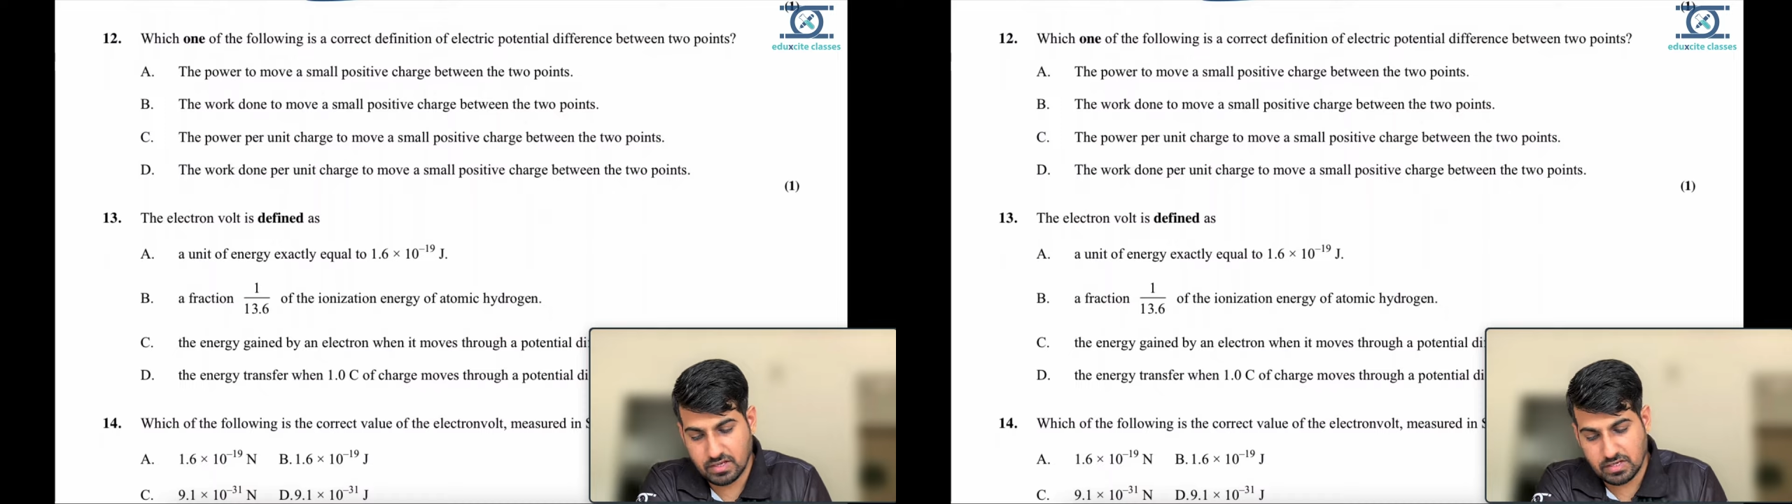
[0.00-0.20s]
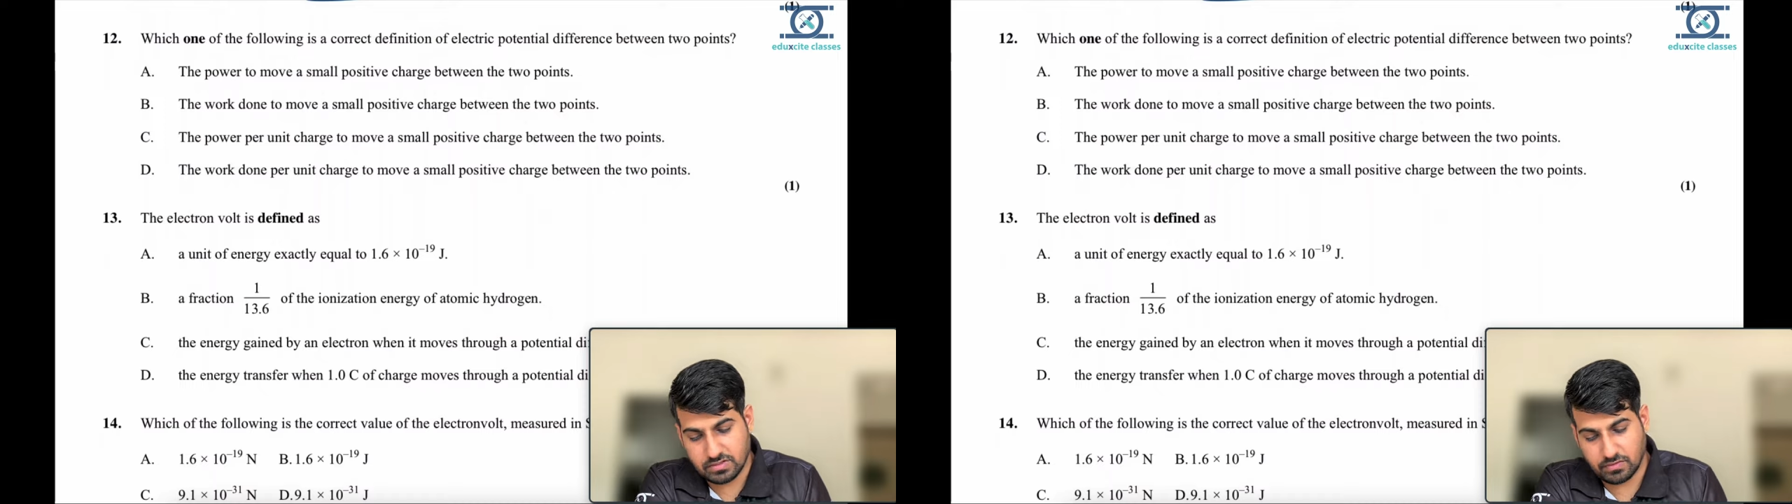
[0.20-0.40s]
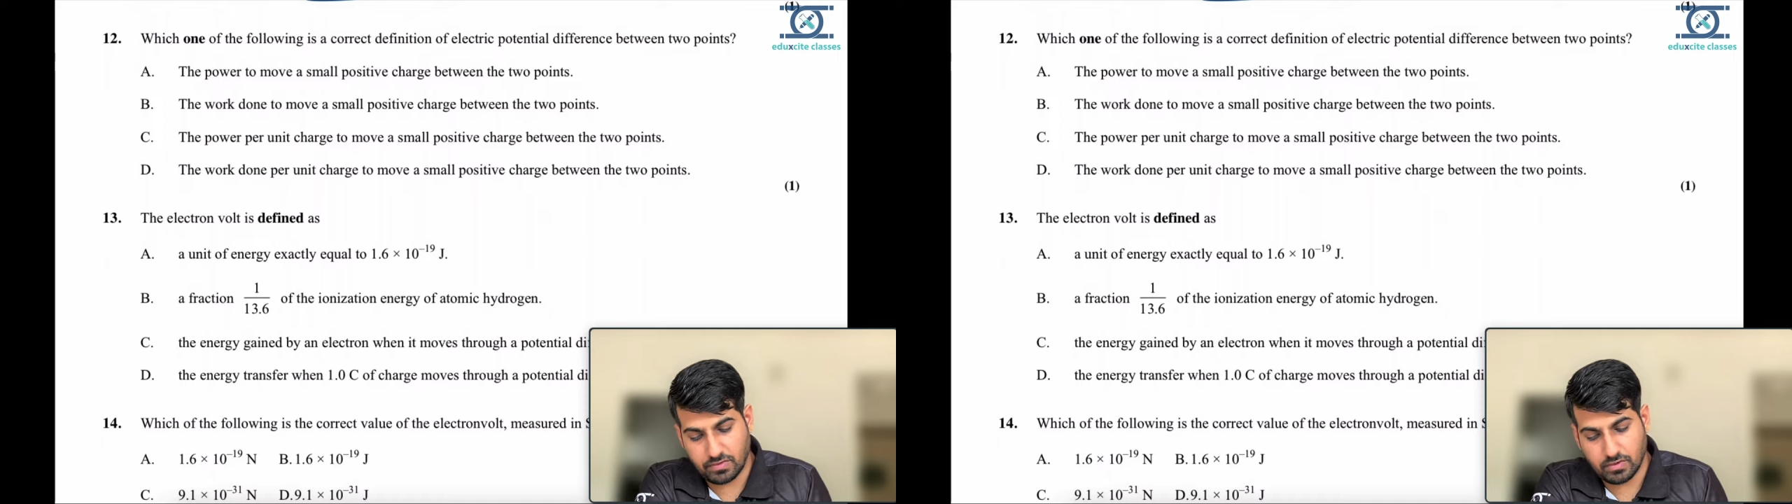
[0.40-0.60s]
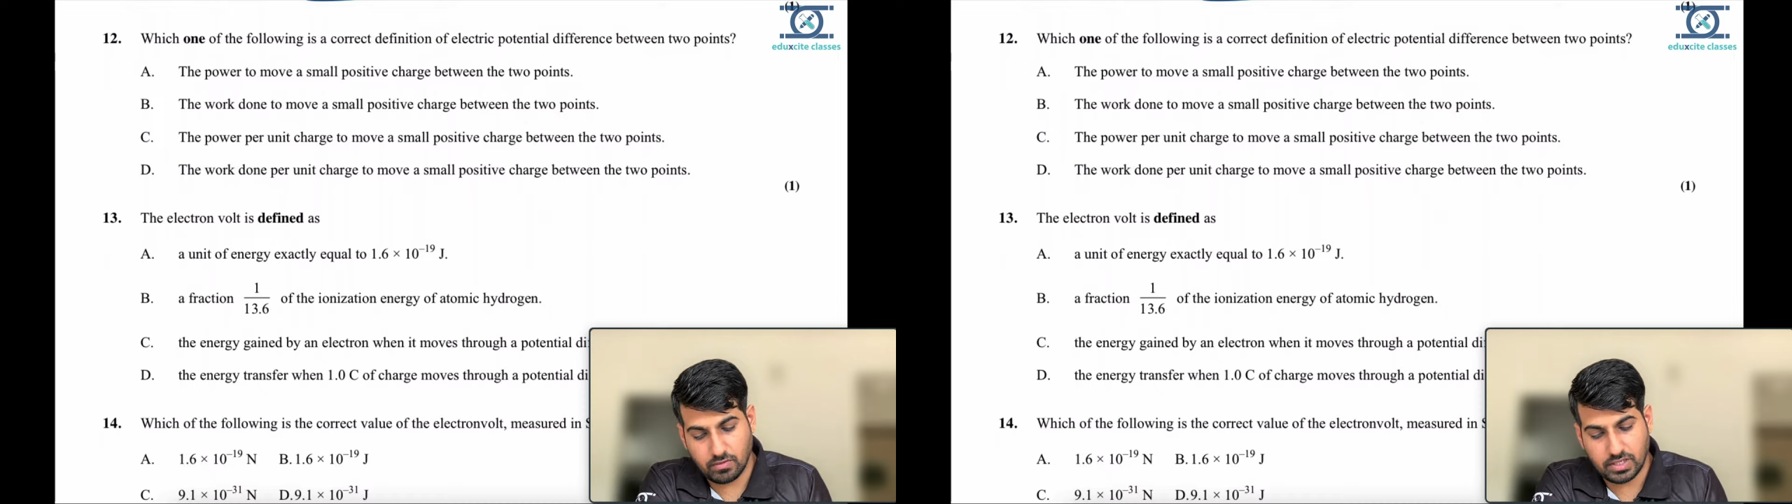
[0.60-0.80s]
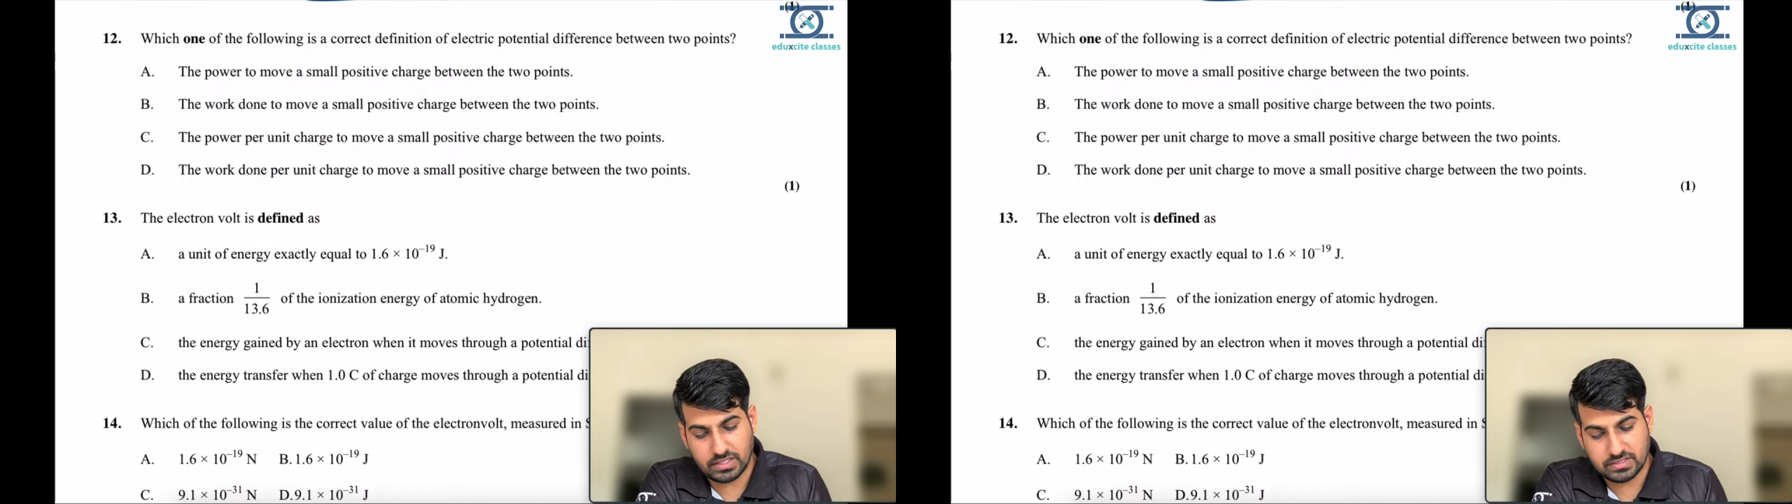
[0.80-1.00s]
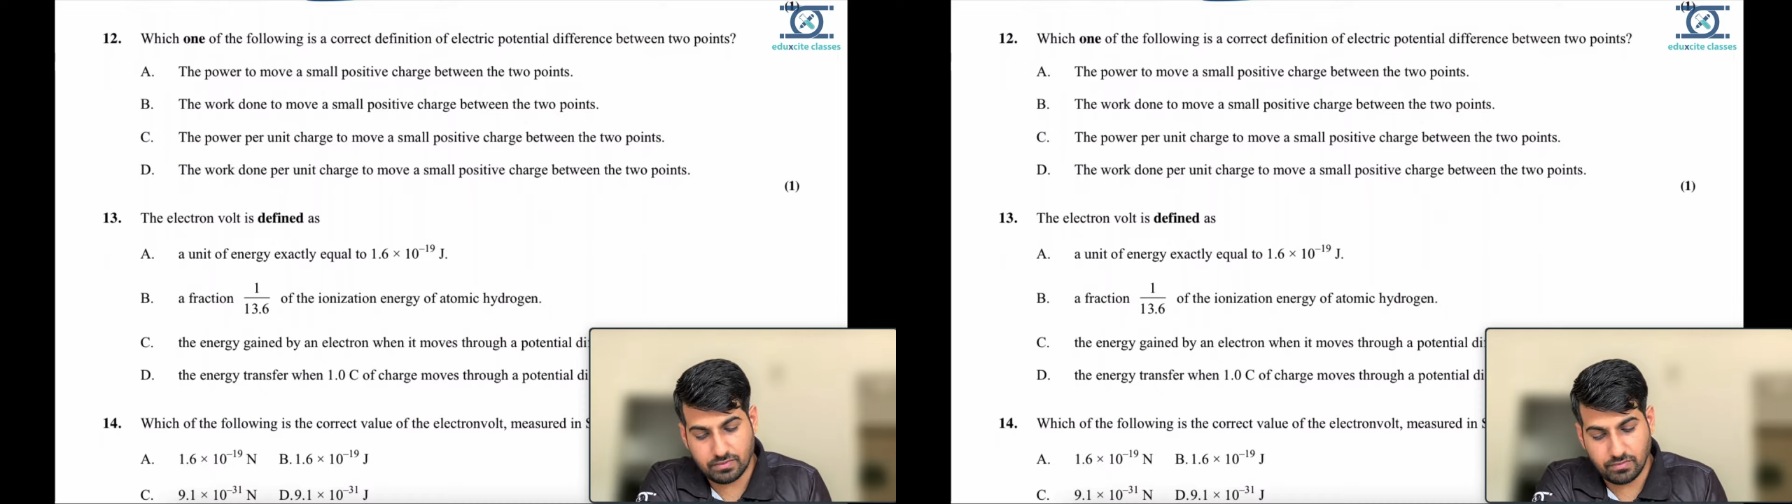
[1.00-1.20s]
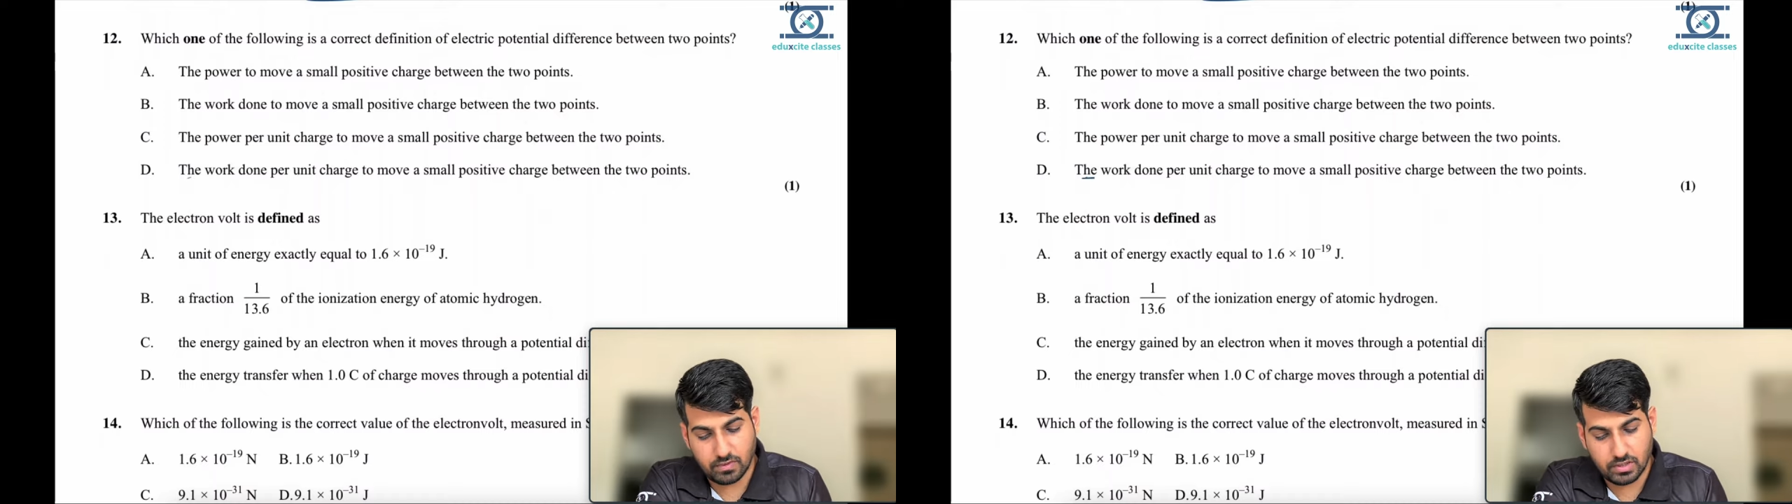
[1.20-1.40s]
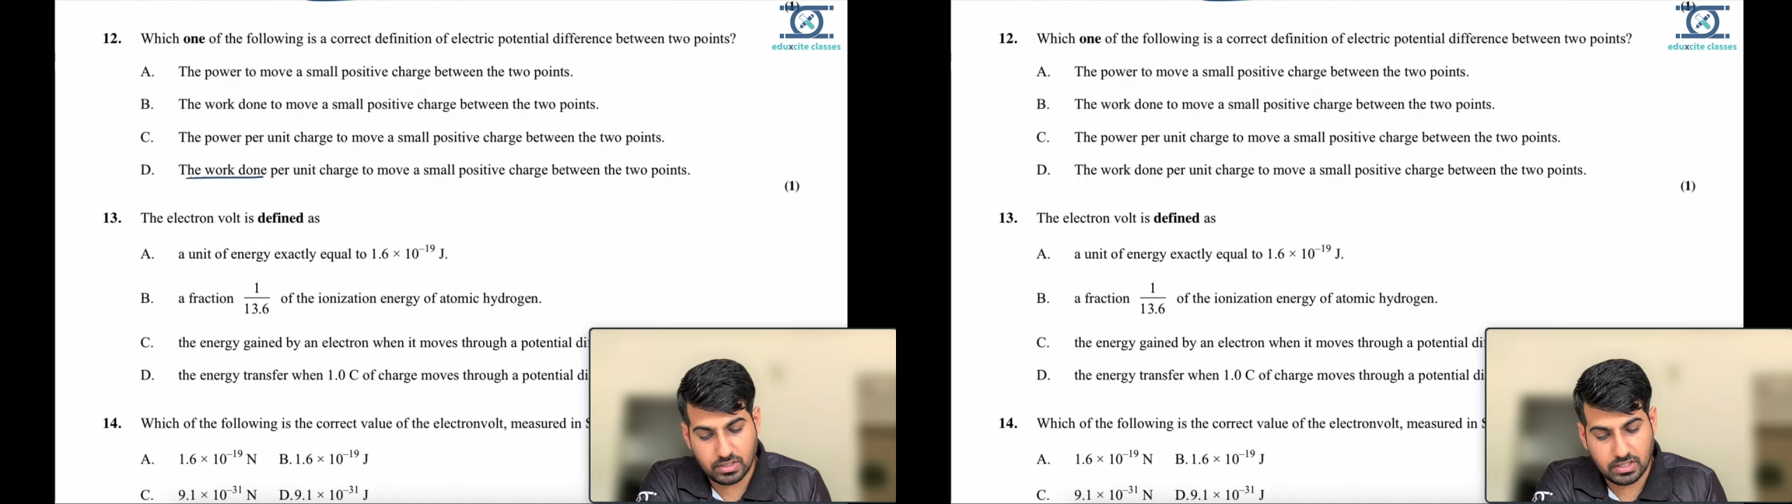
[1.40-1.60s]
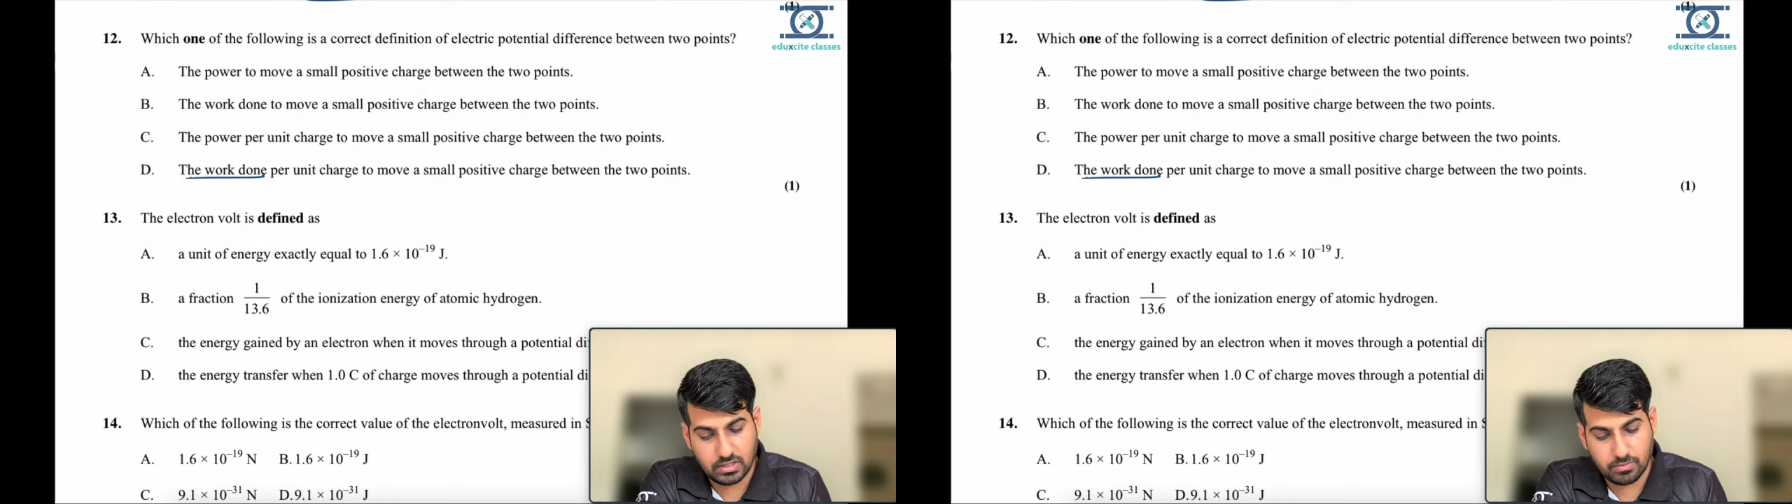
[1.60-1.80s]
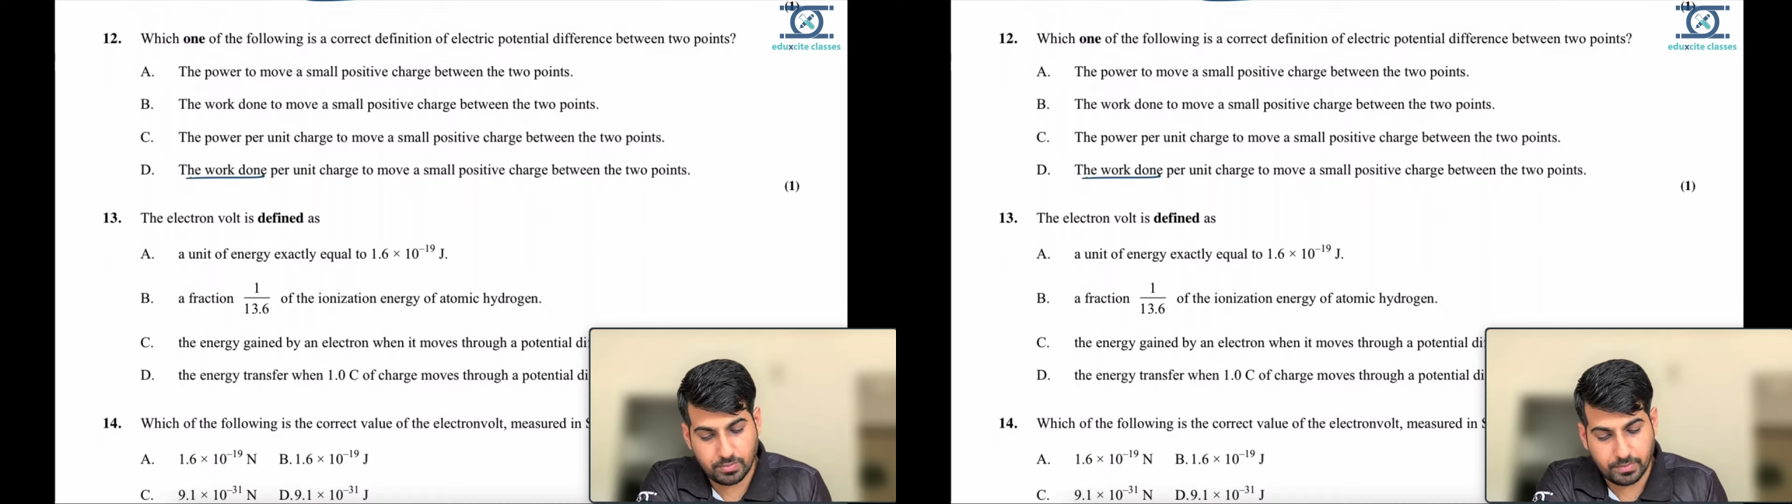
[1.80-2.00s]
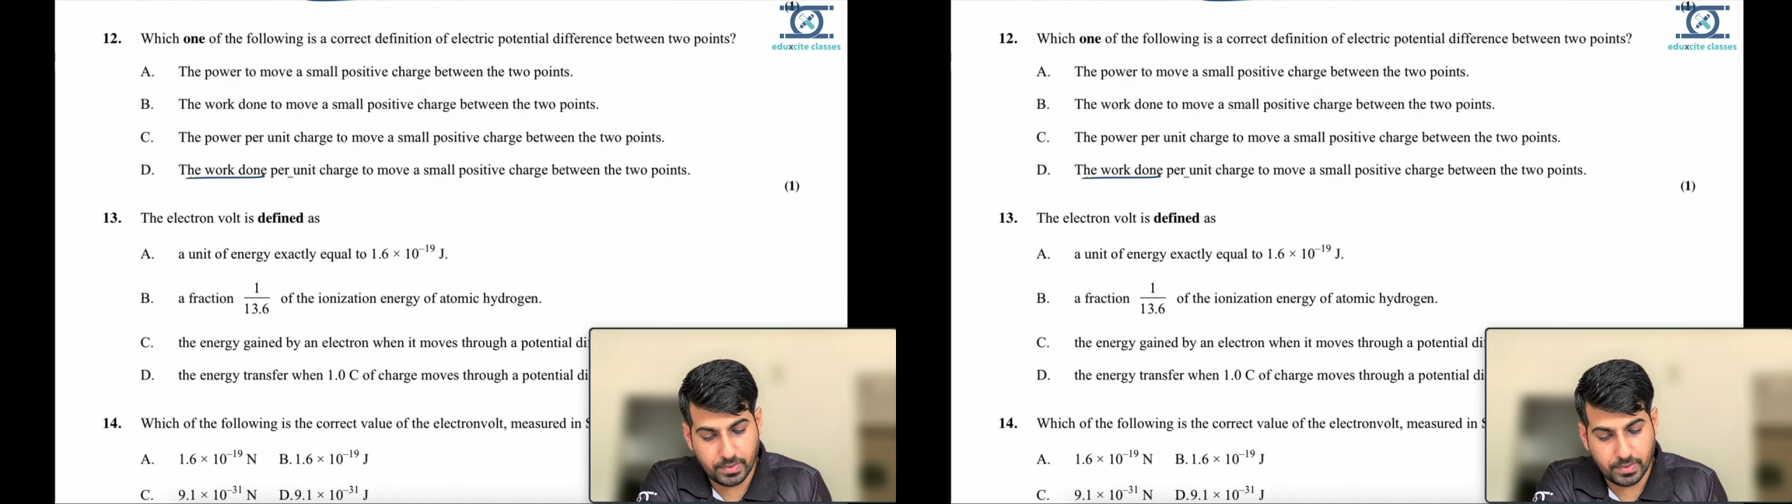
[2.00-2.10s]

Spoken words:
So if you look, it is the work done